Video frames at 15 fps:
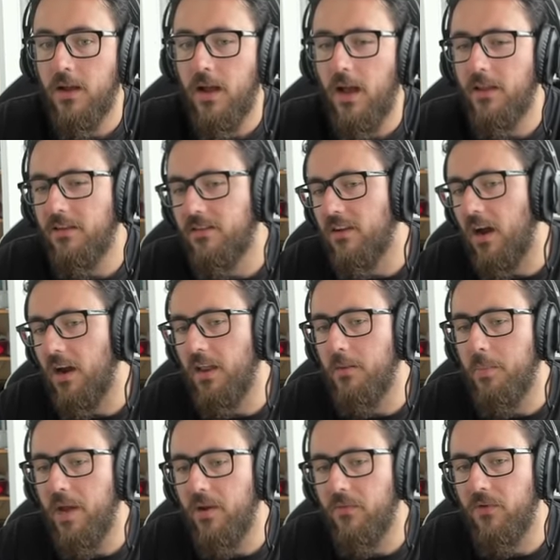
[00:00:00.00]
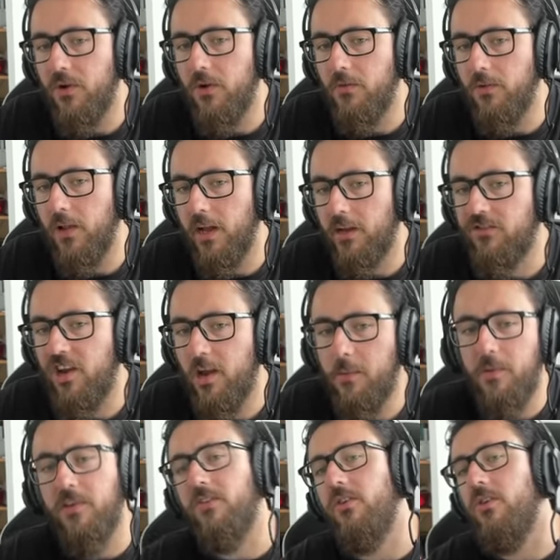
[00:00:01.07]
And this is kind of the benefit of like
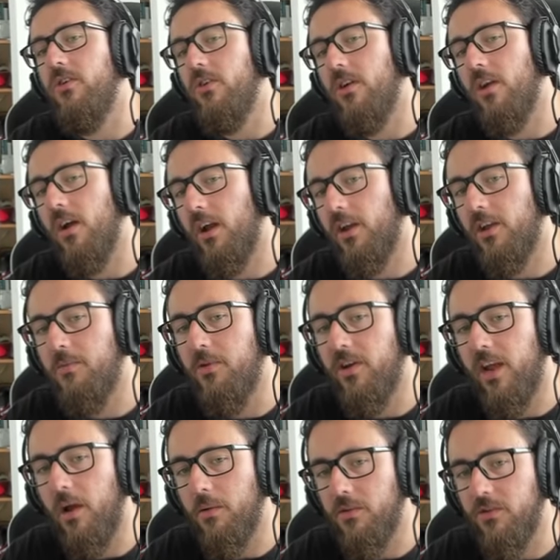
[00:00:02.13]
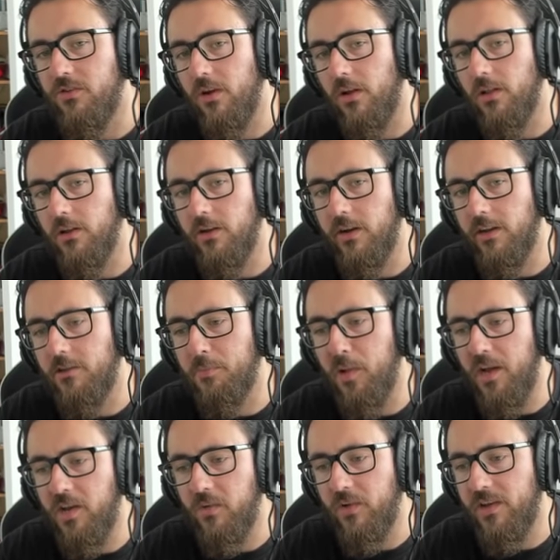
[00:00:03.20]
Champions Queue. You can kind of communicate with your jungler and
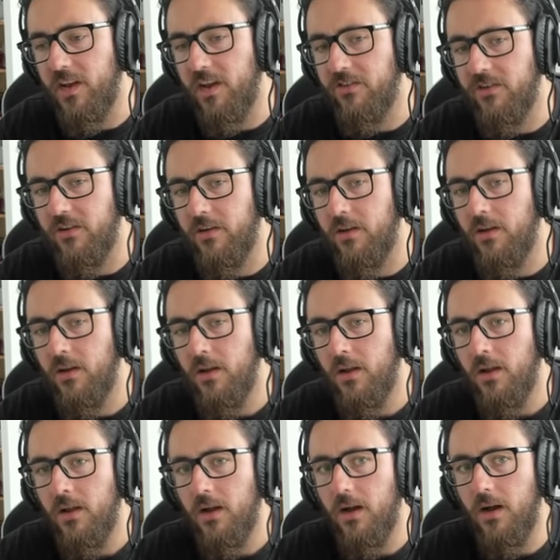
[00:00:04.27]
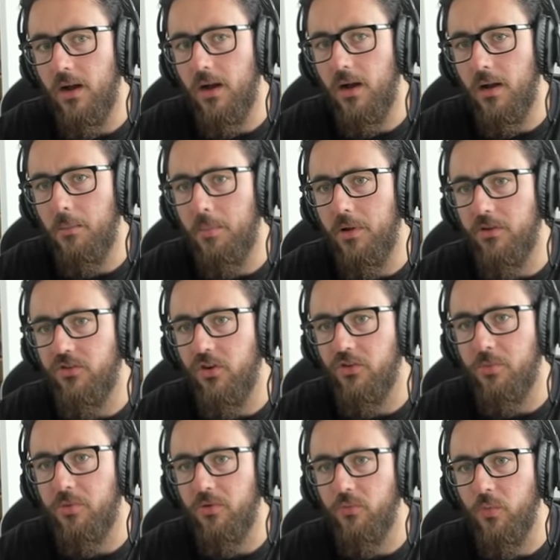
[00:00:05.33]
explain your intention. Um, but
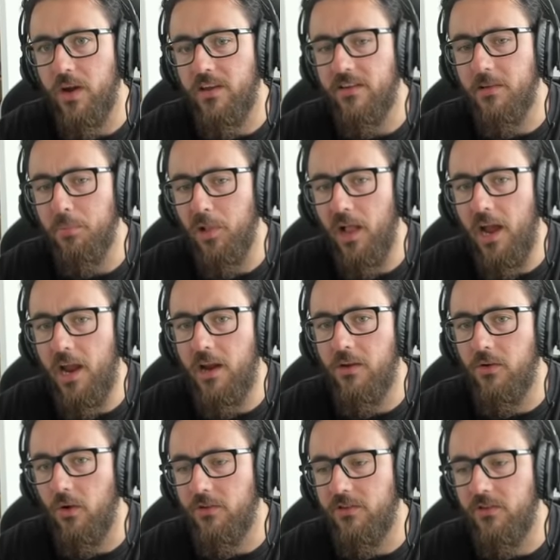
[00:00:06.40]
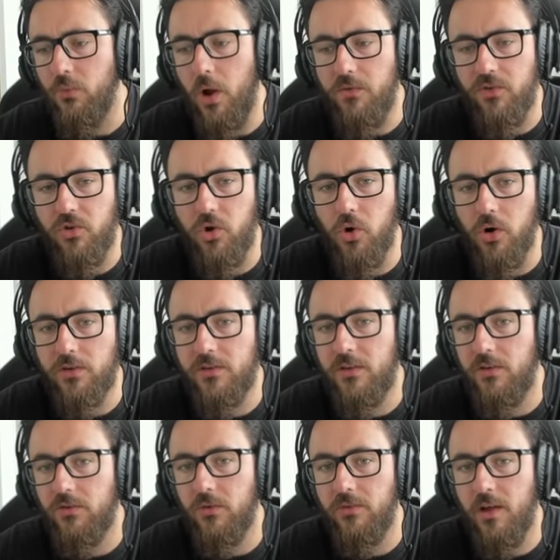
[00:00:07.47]
Jojopyun reads the play, knows his wave is cooked,
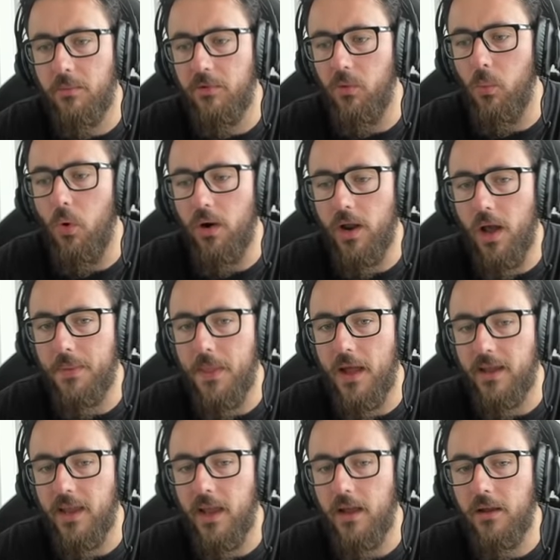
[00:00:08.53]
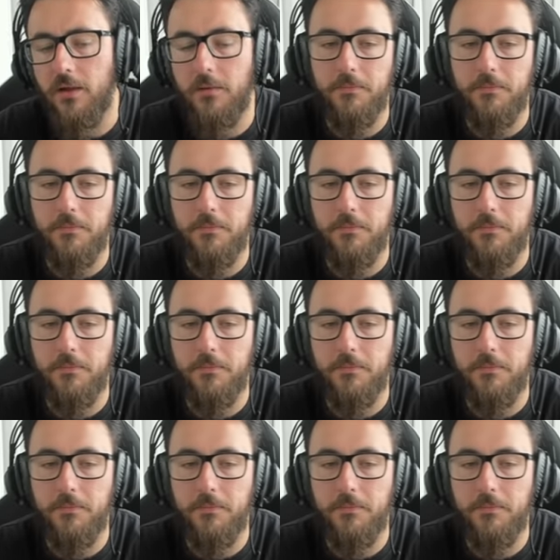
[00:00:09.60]
so he's able to ward out that gank.